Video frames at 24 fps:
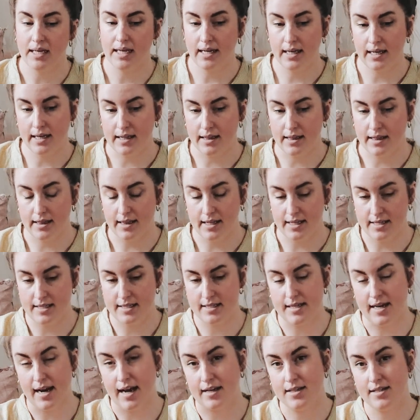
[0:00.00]
in
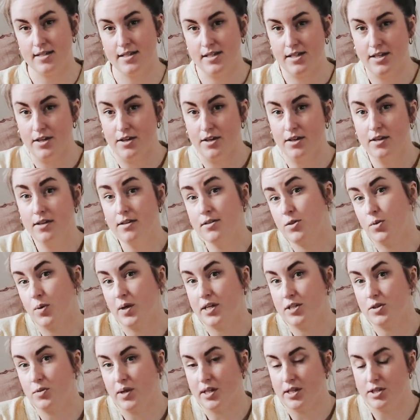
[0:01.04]
this next year,
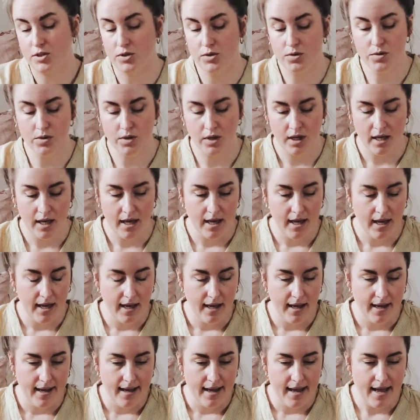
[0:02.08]
2022.
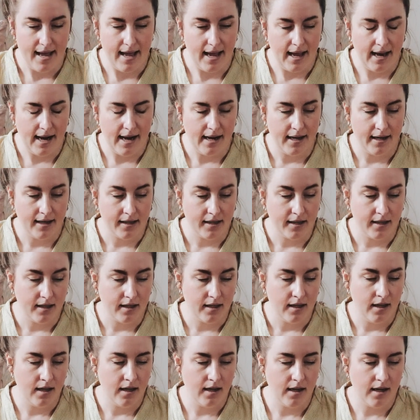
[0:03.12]
And
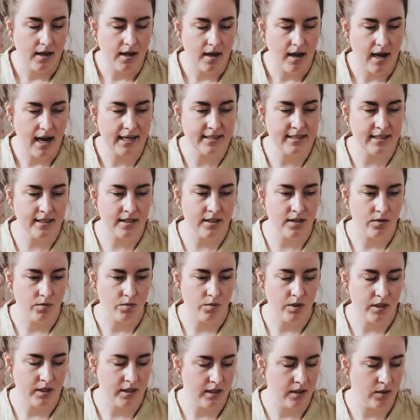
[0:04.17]
I didn't
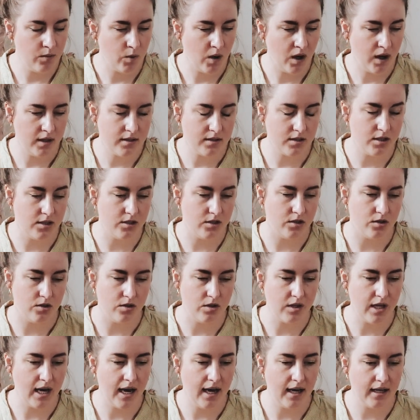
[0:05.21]
really want to do
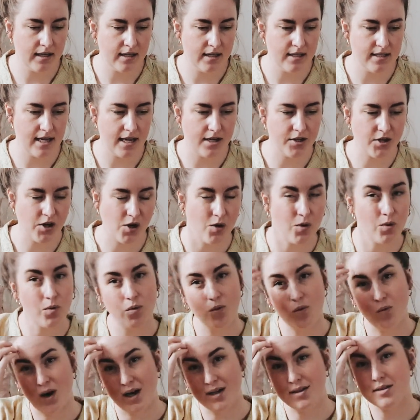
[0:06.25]
that because I don't
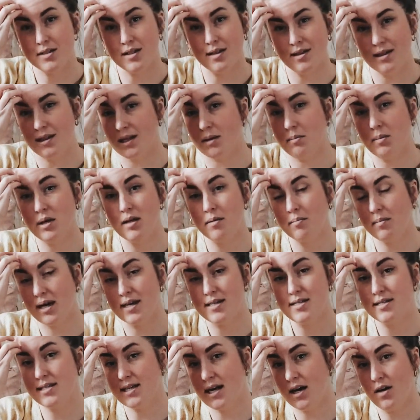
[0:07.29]
want to limit
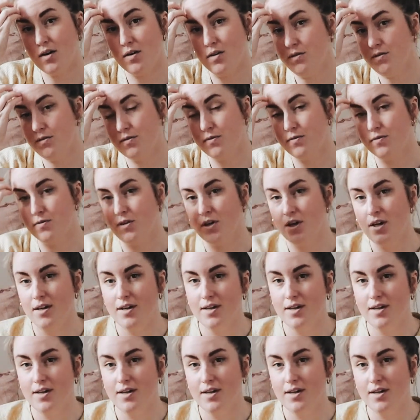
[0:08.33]
myself